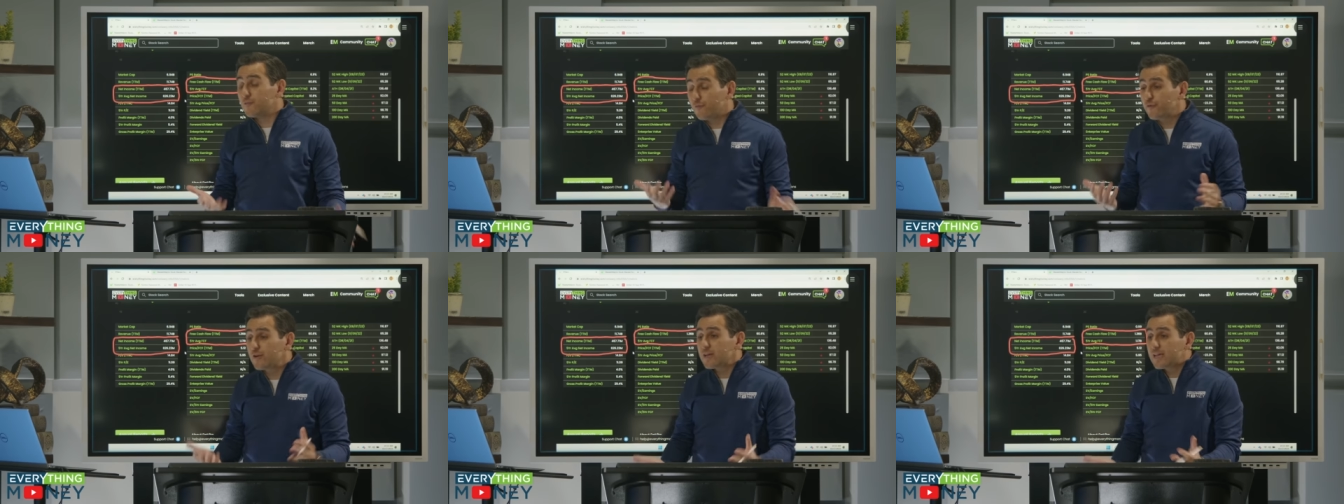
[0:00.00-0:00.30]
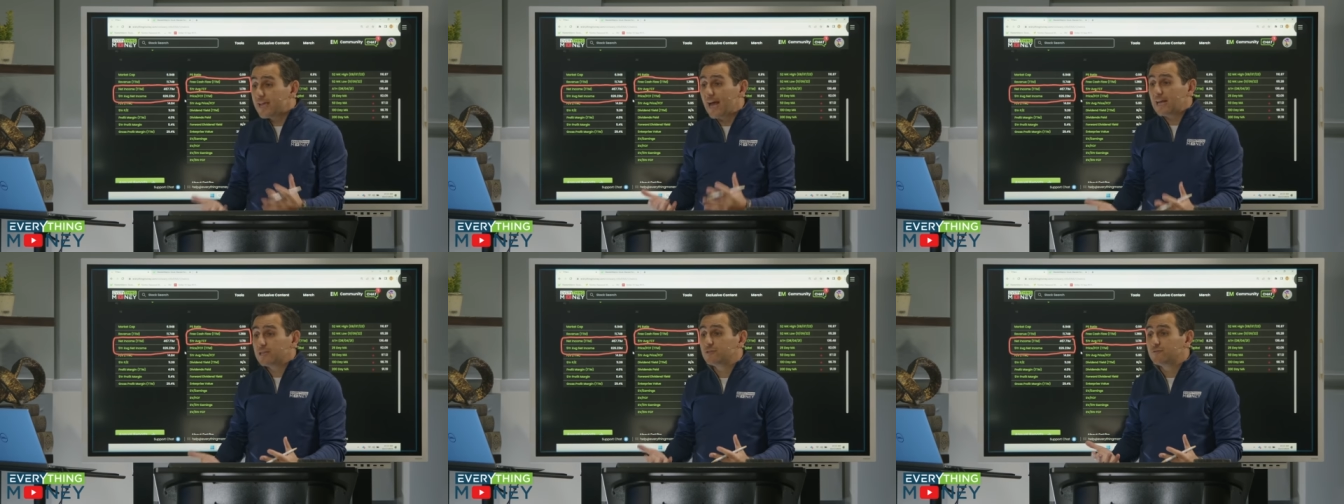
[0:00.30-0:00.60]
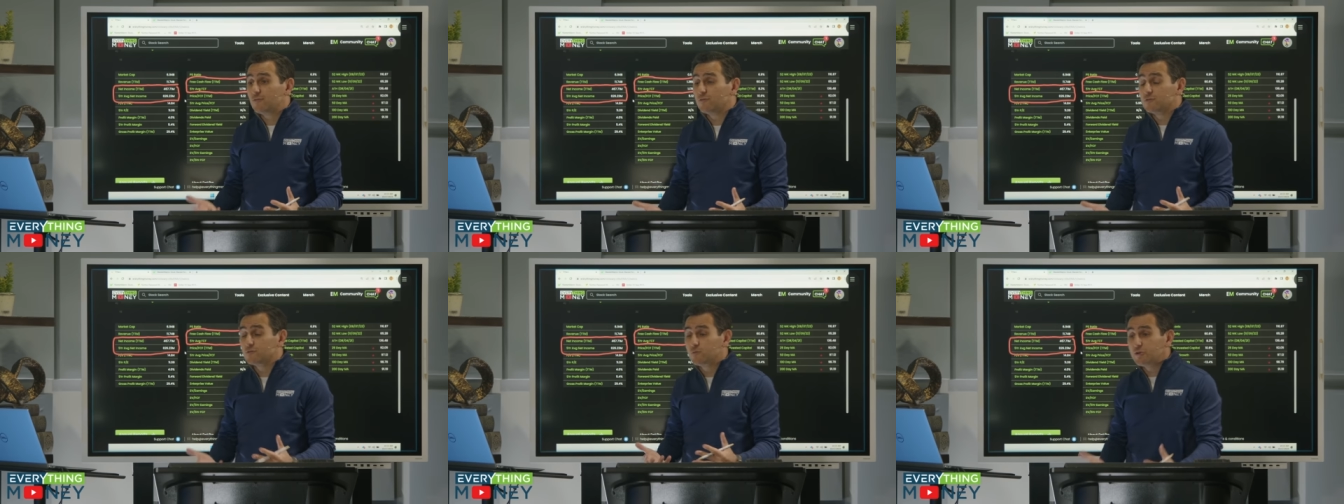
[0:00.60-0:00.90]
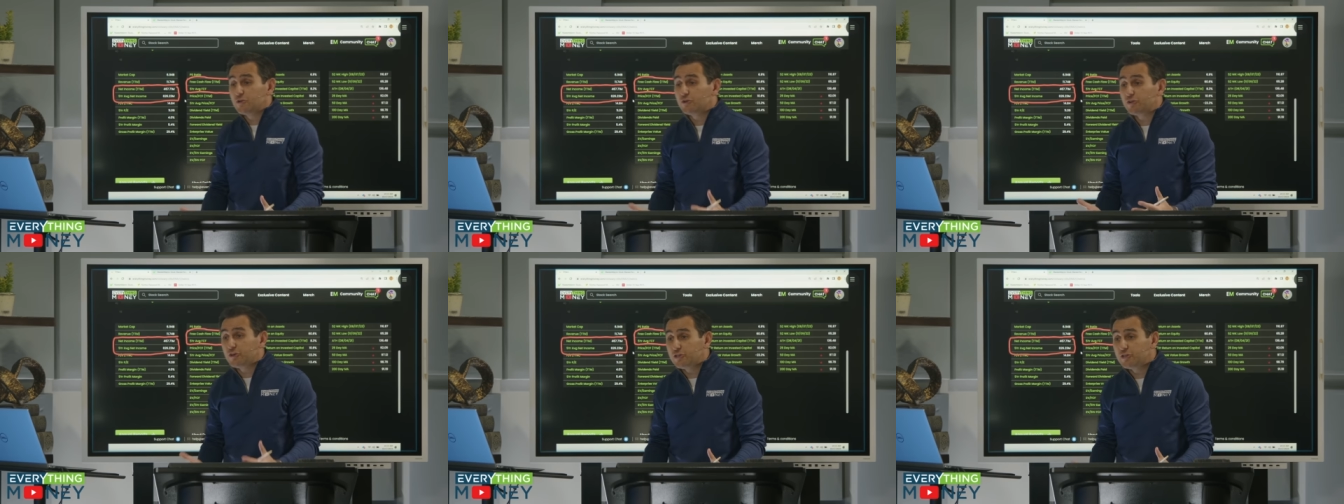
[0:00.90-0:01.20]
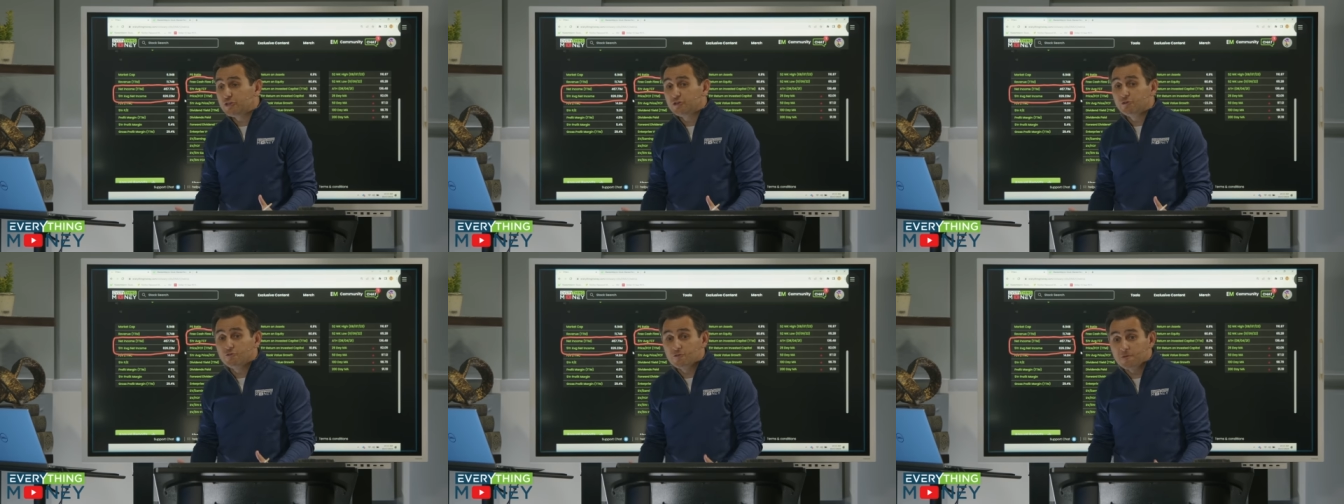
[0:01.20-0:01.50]
free cash flow is what you're going to
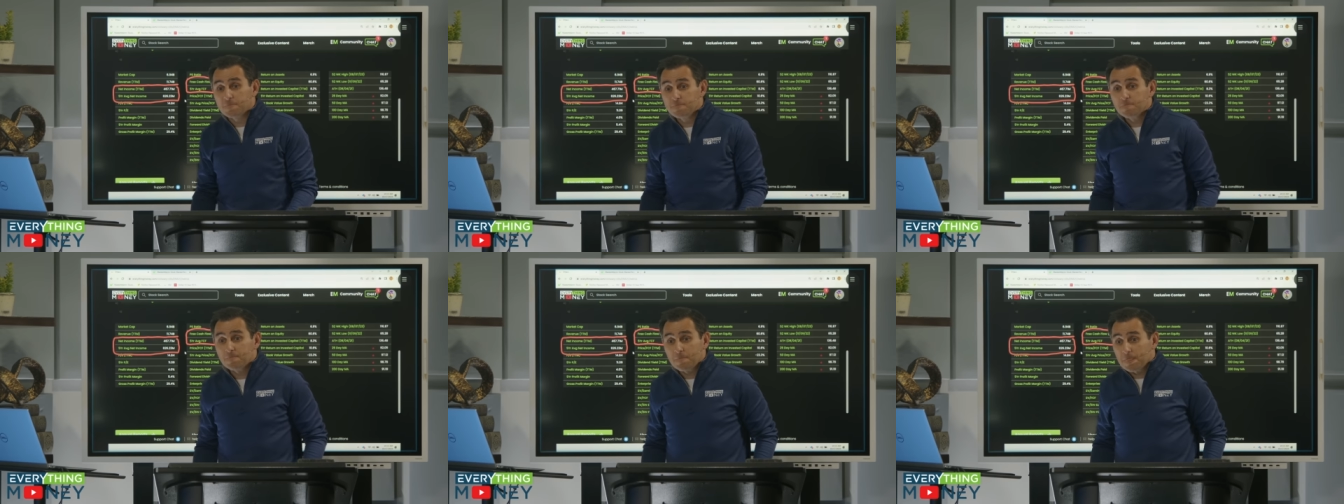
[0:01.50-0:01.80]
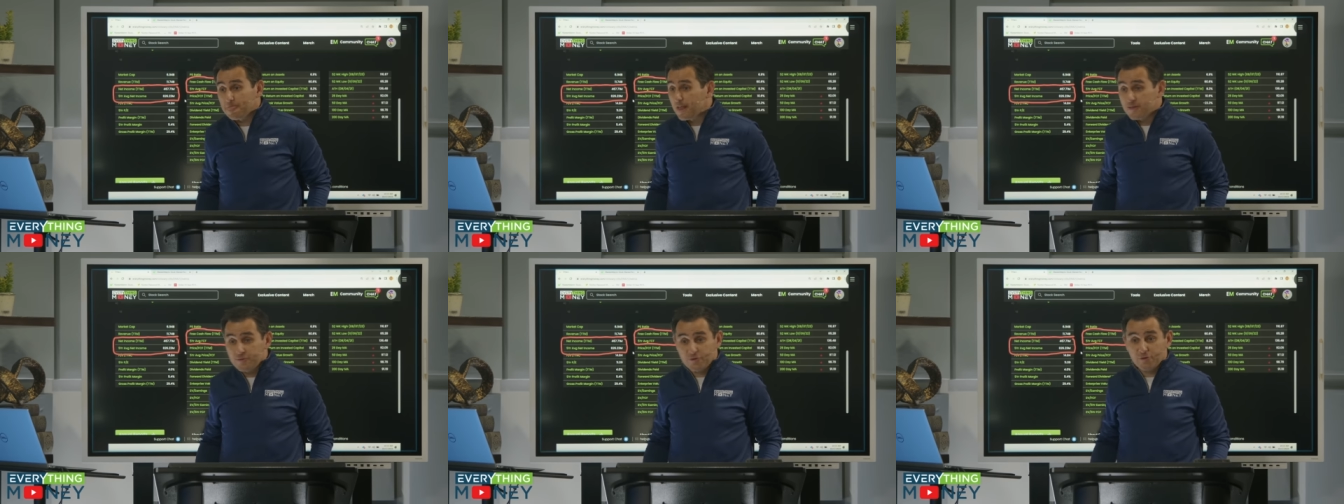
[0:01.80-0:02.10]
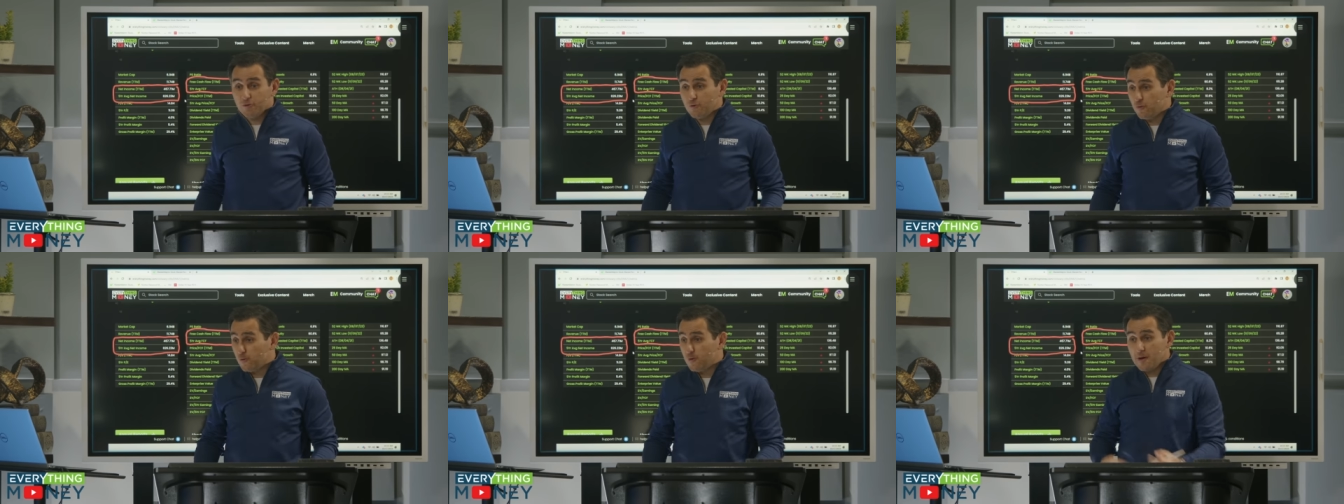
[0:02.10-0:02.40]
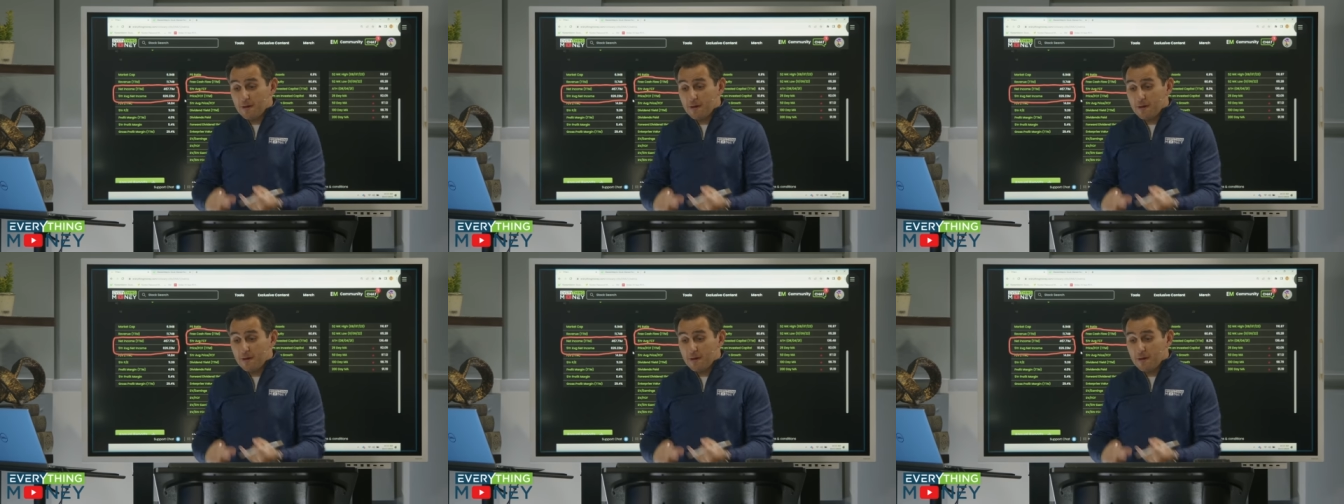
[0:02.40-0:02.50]
use to